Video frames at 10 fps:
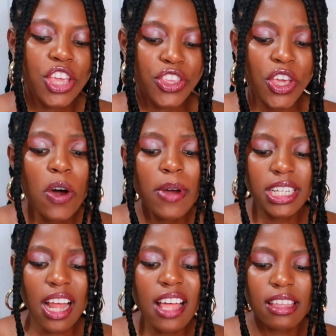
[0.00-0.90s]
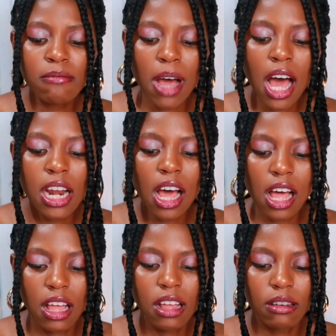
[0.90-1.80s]
You ain't nothing but a
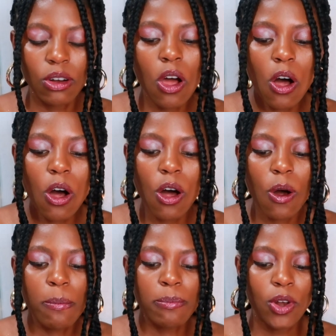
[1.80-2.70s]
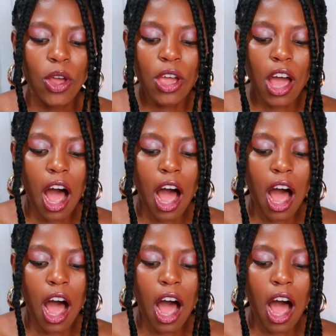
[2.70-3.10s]
law play.